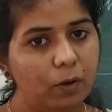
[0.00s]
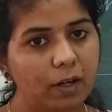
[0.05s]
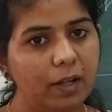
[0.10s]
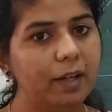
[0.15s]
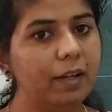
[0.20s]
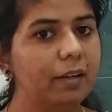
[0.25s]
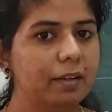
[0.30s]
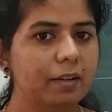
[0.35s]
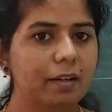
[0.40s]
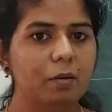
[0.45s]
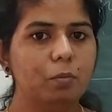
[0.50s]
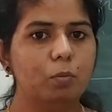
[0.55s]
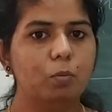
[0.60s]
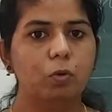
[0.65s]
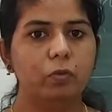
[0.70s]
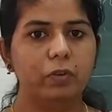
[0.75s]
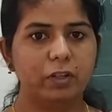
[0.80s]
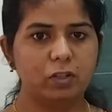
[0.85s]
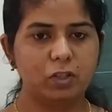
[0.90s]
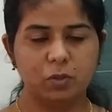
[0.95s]
Pulling,
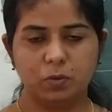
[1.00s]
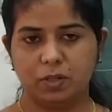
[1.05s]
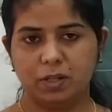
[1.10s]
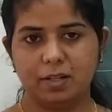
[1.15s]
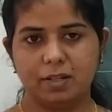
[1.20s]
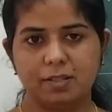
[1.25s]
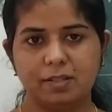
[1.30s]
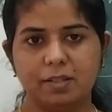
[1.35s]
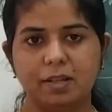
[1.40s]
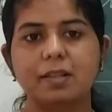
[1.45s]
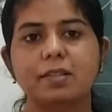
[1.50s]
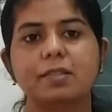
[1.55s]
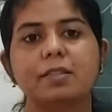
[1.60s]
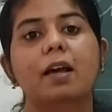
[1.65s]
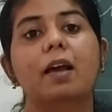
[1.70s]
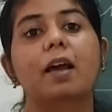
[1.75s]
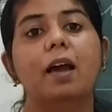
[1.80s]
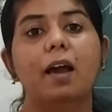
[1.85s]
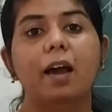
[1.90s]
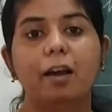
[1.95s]
moving towards
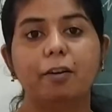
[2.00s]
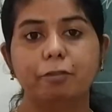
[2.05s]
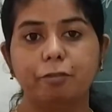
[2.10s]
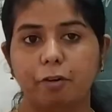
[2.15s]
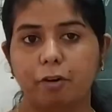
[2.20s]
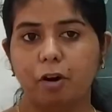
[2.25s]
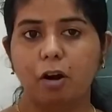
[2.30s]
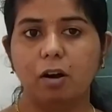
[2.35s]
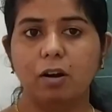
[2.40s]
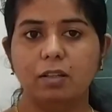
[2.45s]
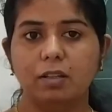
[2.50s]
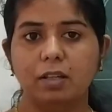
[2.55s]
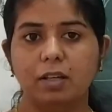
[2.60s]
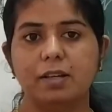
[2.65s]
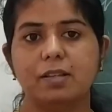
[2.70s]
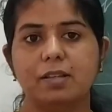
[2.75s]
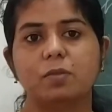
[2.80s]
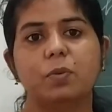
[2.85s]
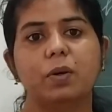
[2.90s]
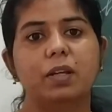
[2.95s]
us. And for all
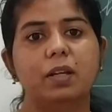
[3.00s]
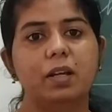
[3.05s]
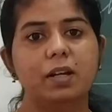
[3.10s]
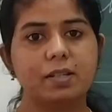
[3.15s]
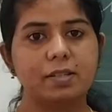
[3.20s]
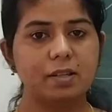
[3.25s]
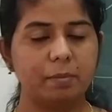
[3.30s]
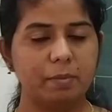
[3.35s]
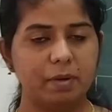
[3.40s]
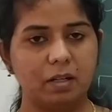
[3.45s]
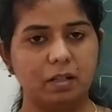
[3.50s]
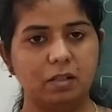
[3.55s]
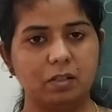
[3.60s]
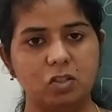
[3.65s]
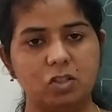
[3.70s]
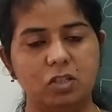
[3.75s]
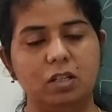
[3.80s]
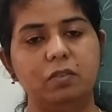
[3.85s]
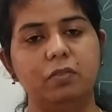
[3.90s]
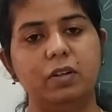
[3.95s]
these, we need some
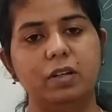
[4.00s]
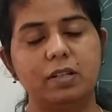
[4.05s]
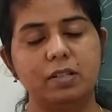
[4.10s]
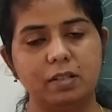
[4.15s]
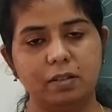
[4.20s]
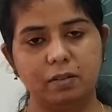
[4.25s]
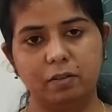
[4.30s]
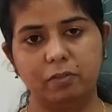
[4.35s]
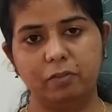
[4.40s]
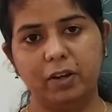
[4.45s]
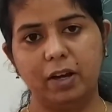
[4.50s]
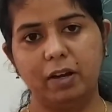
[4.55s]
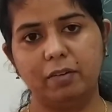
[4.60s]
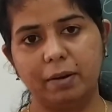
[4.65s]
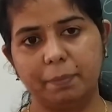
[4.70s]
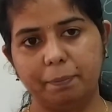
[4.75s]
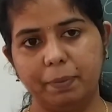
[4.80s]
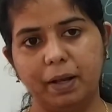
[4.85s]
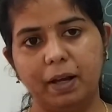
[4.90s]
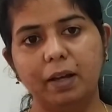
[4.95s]
energy. We
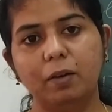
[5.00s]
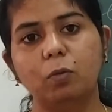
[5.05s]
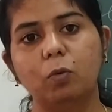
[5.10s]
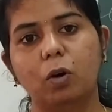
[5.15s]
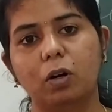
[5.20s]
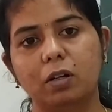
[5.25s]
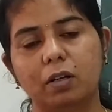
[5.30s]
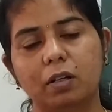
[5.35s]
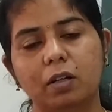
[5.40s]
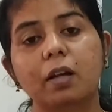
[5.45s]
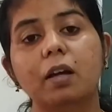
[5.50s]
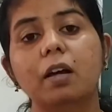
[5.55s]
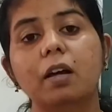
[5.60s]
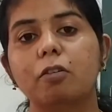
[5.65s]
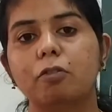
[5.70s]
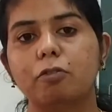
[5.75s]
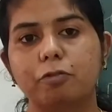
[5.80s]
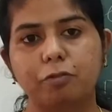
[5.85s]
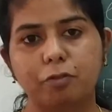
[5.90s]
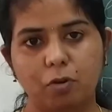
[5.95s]
are applying what?
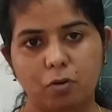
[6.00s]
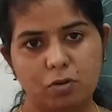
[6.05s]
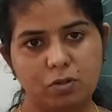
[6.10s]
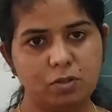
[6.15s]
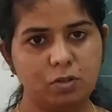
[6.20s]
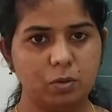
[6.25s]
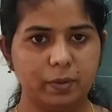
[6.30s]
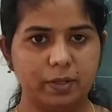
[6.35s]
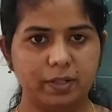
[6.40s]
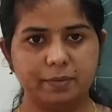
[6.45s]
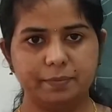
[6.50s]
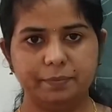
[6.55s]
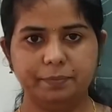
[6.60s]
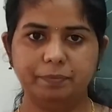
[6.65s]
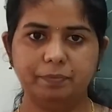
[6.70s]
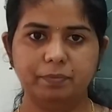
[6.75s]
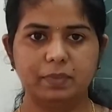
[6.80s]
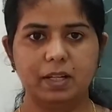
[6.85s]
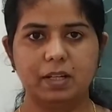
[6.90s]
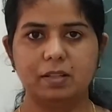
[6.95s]
Force to it.
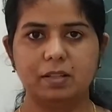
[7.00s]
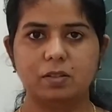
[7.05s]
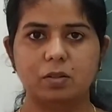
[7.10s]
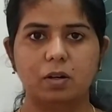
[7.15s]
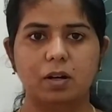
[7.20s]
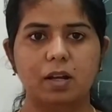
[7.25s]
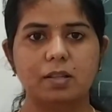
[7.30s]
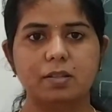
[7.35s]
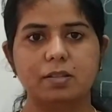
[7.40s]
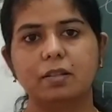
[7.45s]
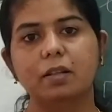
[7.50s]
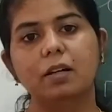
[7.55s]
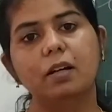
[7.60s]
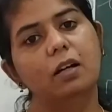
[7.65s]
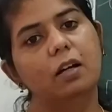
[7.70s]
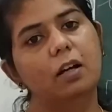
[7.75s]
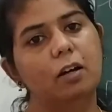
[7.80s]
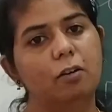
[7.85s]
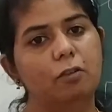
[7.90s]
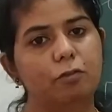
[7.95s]
That is known as
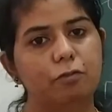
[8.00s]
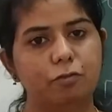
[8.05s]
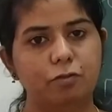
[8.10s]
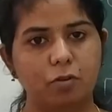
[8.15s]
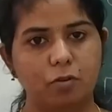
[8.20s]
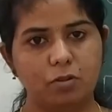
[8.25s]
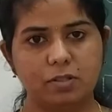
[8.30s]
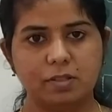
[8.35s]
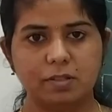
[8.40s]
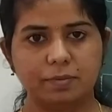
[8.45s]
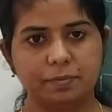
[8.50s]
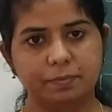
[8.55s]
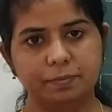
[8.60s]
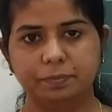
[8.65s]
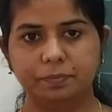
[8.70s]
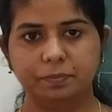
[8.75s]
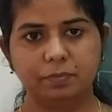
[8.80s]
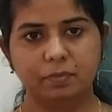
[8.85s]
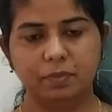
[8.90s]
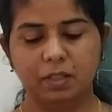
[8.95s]
the force.
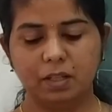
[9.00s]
